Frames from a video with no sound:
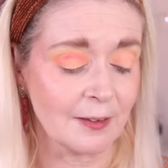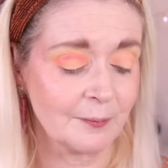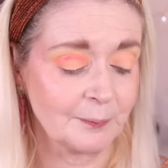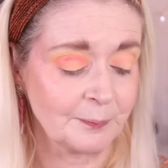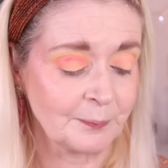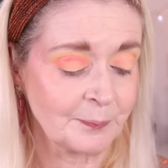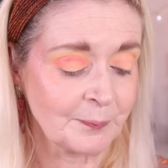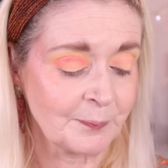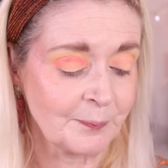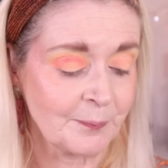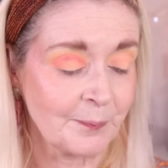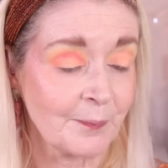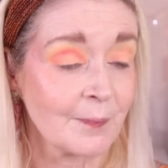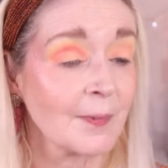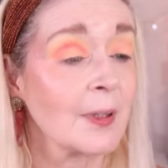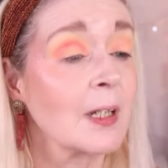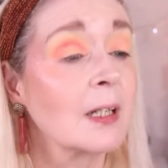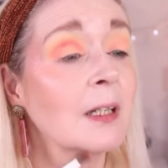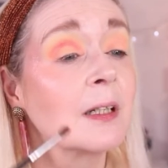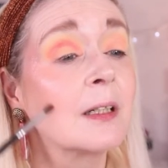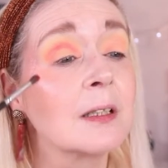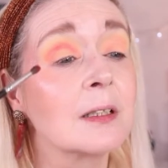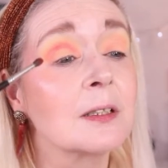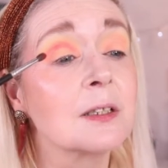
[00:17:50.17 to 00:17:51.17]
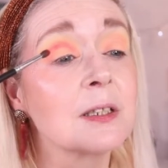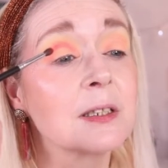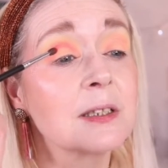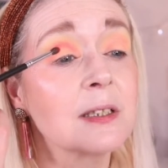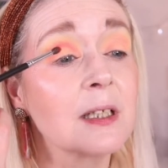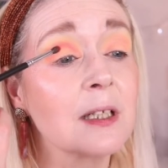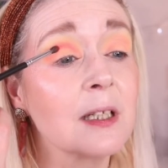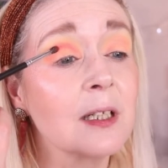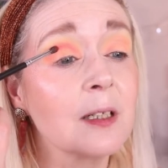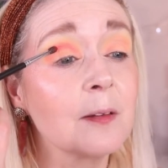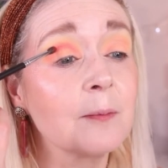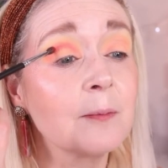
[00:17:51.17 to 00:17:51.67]
I just
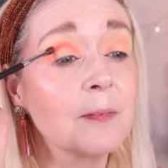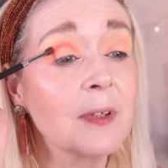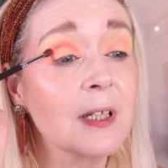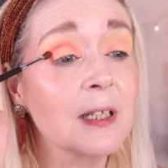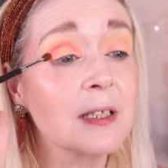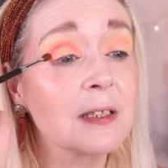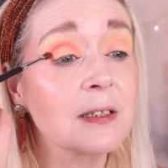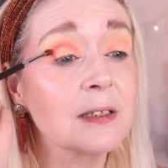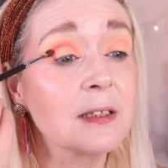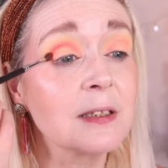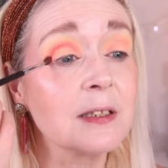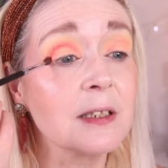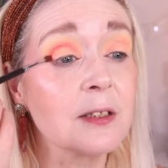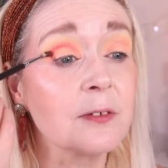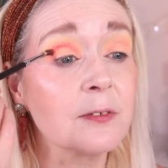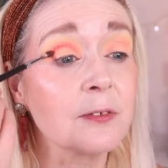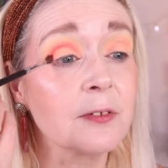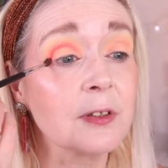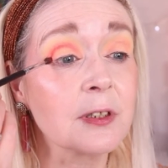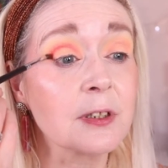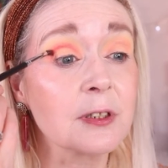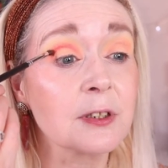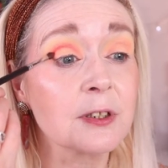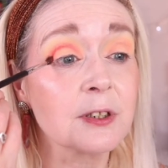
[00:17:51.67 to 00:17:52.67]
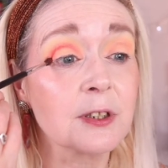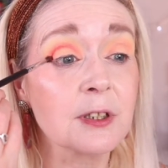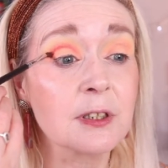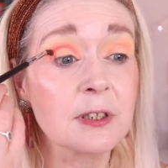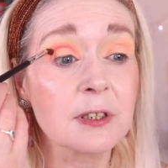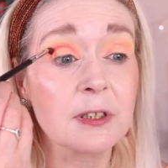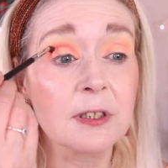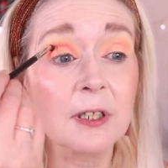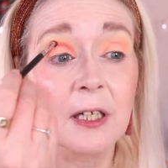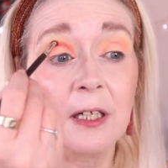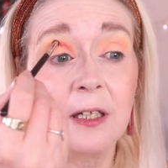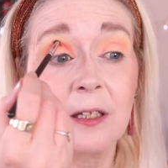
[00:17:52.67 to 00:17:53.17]
think it makes the difference
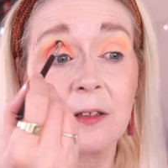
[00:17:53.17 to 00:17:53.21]
just to